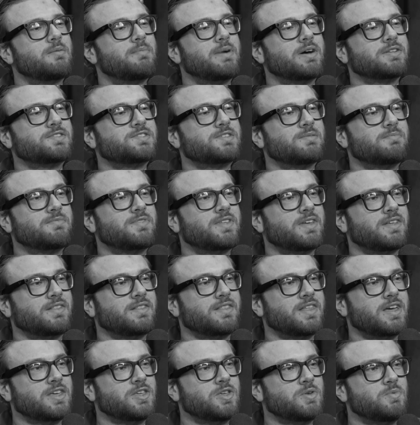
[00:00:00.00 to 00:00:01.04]
about something
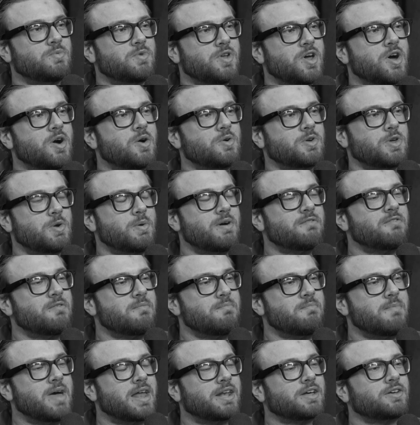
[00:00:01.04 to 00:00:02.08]
that you have a
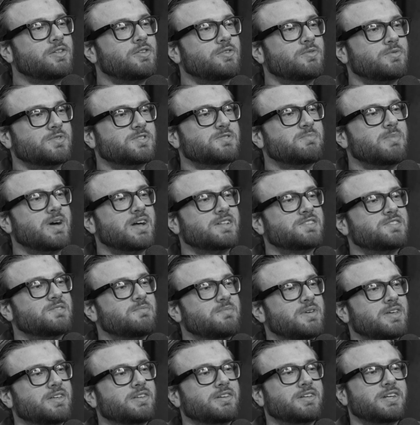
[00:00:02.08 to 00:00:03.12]
medical
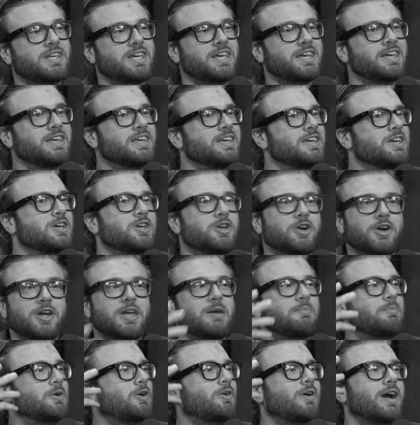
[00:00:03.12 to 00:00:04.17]
responsibility, your
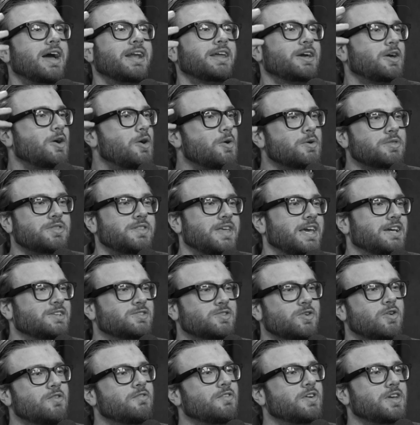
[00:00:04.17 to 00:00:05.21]
Hippocratic oath takes
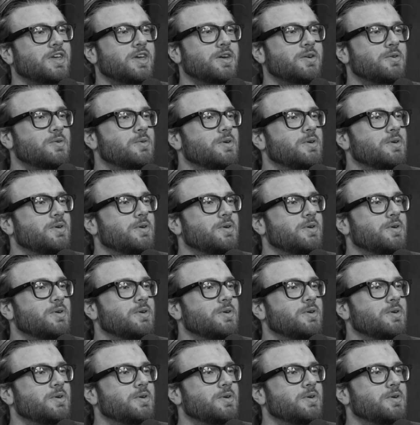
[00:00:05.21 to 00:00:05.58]
over you,